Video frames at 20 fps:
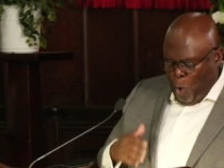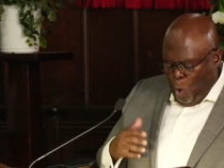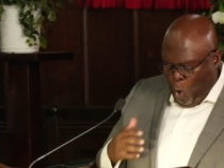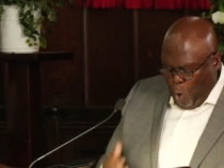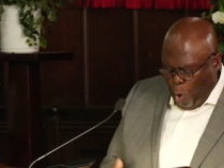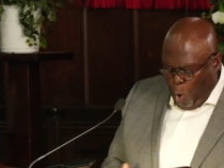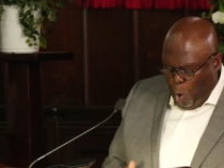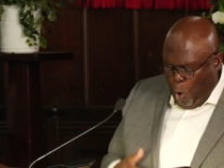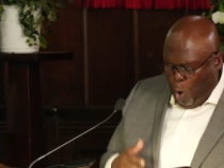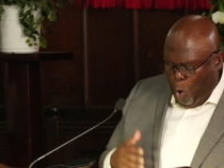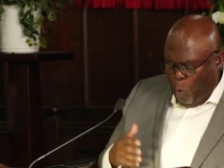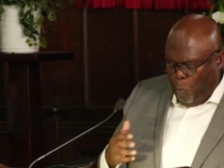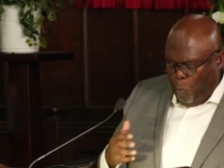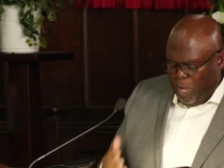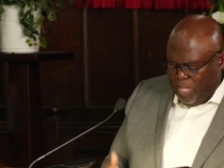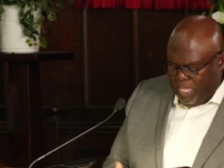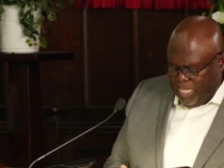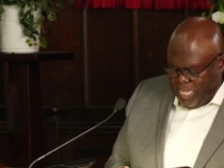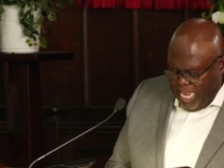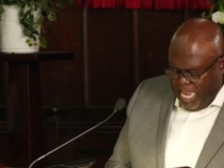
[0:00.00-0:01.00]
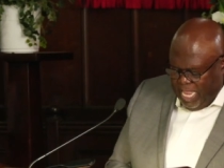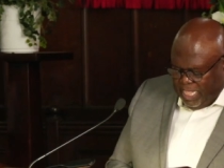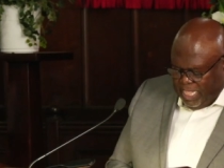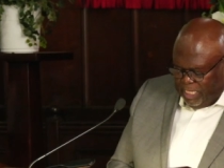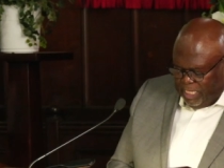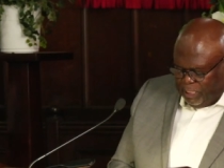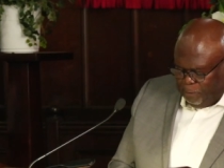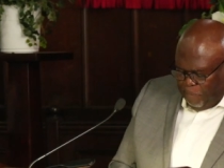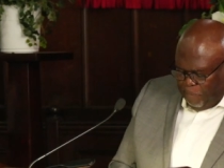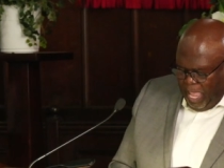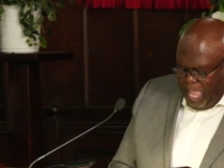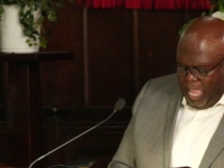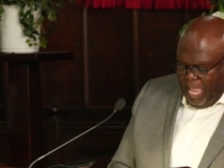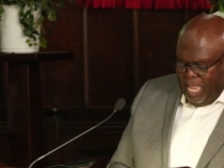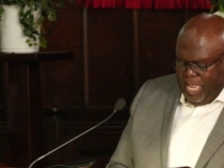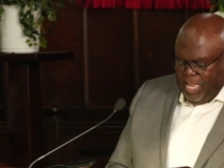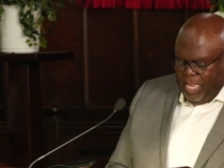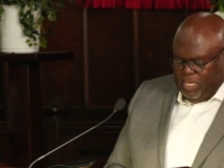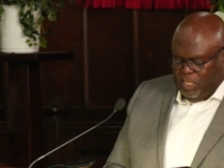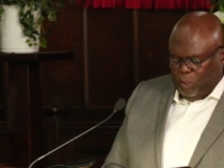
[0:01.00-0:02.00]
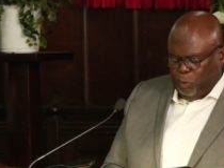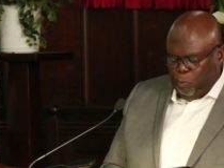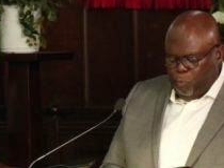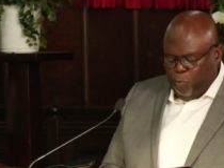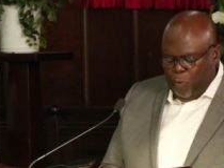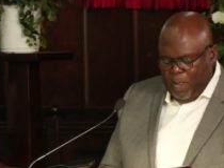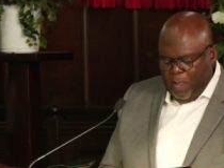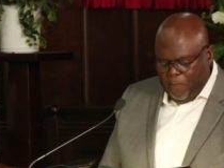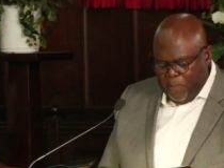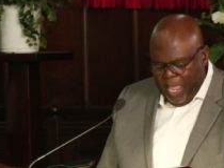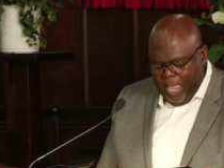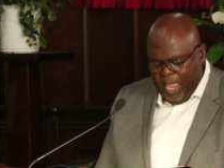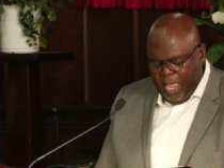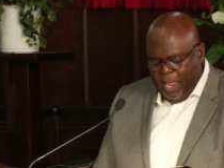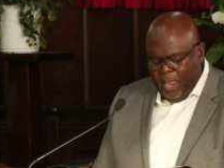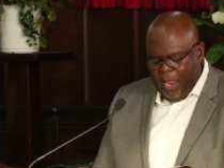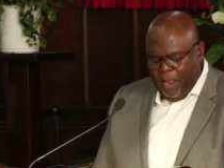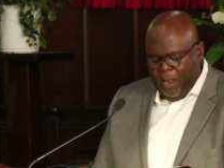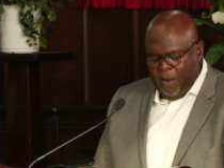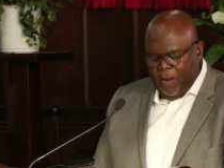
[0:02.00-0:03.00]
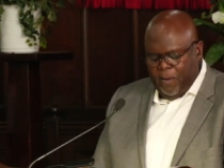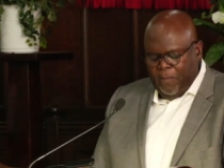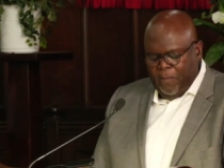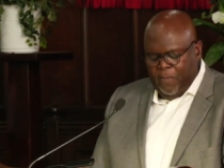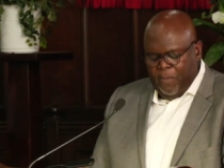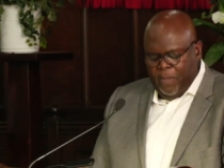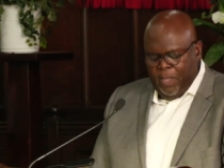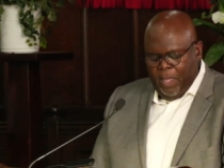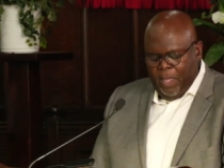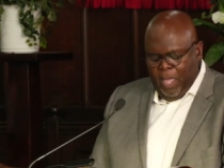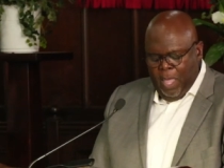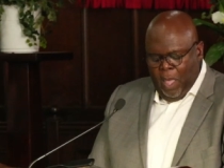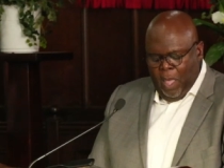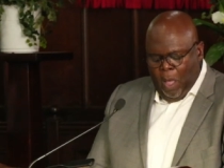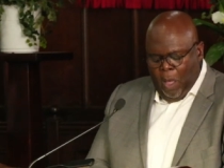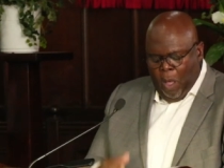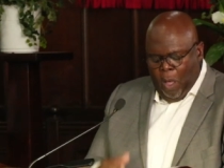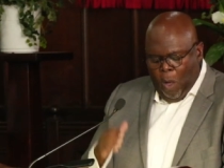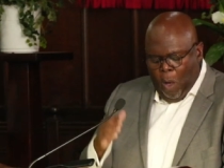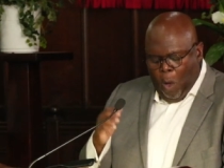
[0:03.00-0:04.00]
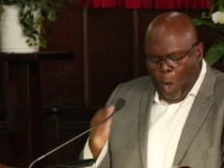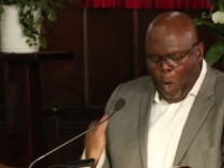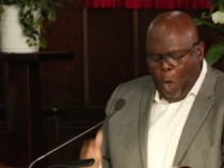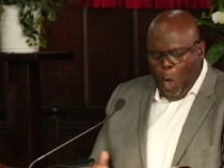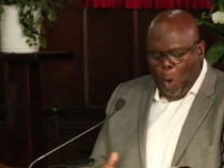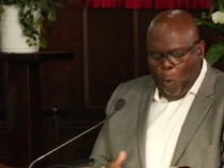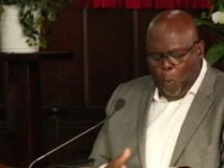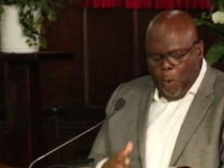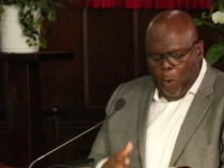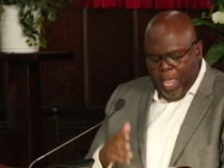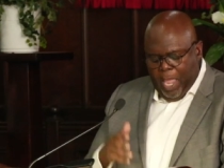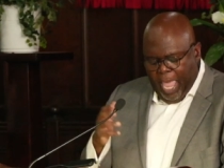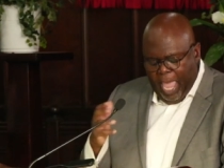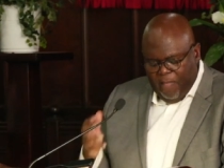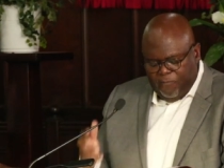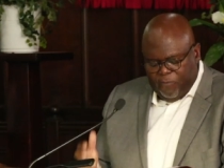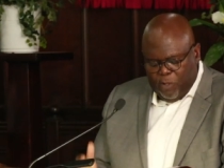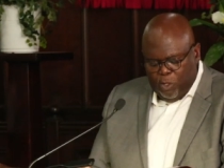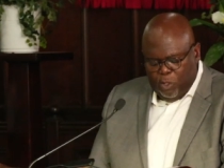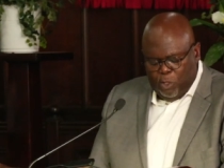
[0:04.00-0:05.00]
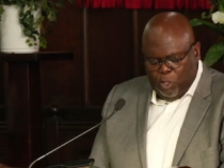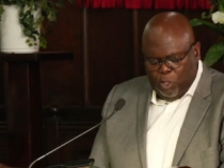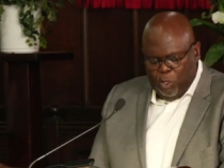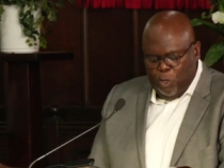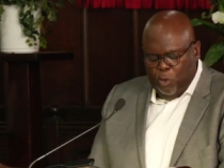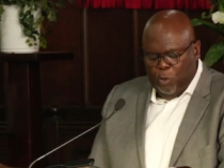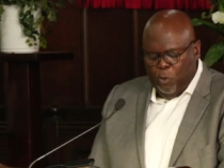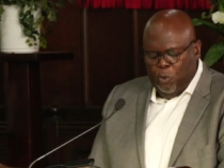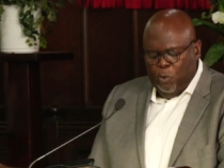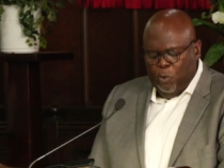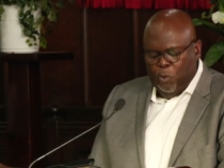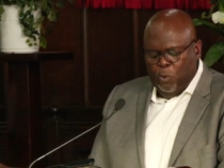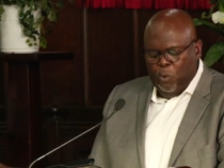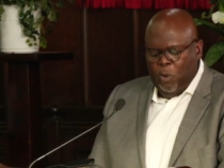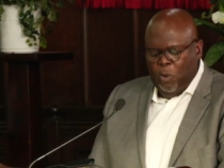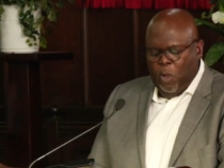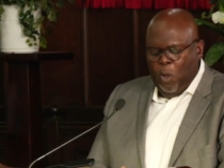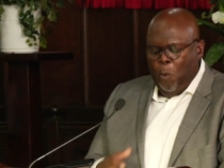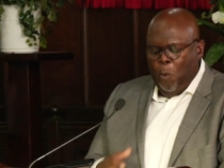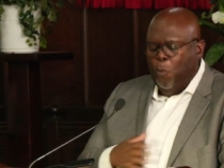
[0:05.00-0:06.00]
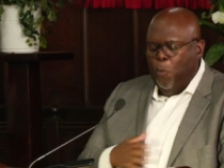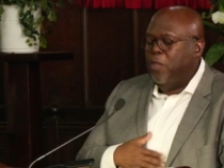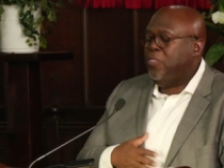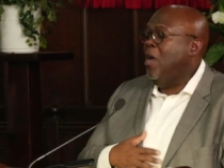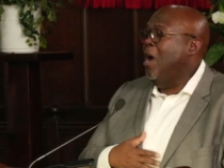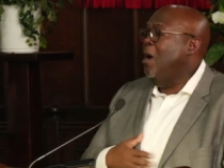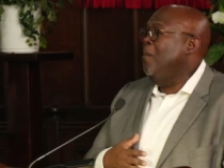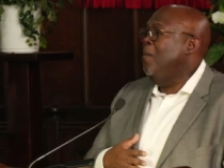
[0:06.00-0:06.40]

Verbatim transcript: Oh, what needless pains we bear. All we have to do with our